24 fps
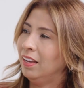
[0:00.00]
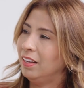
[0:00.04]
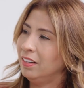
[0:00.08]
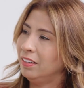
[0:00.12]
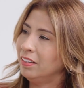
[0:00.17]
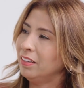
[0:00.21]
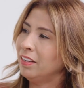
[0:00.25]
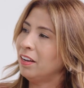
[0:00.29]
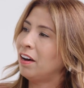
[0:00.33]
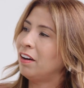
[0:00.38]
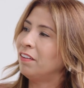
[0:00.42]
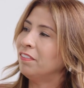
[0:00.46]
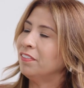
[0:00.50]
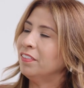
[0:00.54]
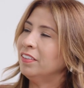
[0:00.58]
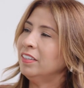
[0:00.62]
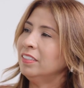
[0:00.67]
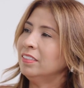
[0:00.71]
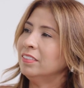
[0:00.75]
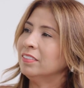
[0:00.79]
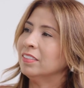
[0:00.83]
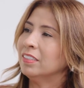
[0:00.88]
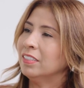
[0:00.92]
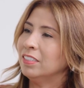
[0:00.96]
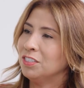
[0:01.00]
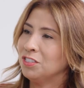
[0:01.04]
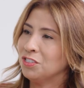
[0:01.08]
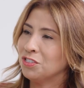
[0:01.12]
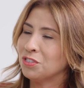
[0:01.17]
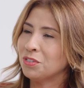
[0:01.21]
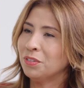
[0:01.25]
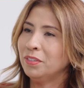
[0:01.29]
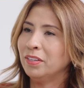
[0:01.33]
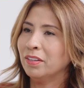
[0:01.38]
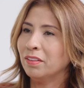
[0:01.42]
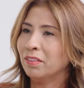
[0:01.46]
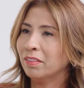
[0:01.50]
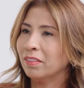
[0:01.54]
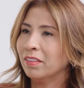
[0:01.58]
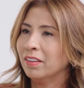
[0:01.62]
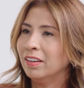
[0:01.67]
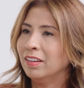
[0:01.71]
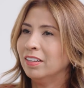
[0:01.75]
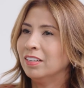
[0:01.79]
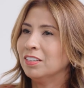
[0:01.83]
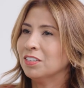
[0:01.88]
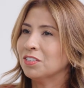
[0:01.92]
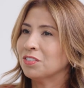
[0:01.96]
In the office, is Judith.
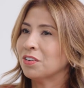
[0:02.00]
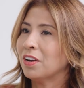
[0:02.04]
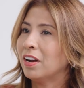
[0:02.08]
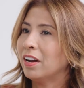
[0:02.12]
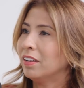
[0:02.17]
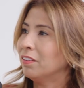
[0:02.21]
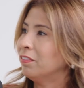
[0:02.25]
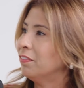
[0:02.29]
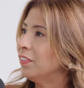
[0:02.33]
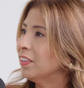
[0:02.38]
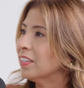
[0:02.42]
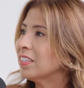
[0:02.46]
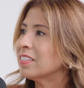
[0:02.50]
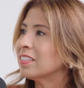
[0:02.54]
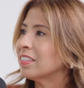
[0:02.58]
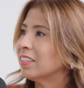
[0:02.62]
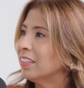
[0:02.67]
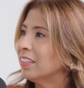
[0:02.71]
Try to fix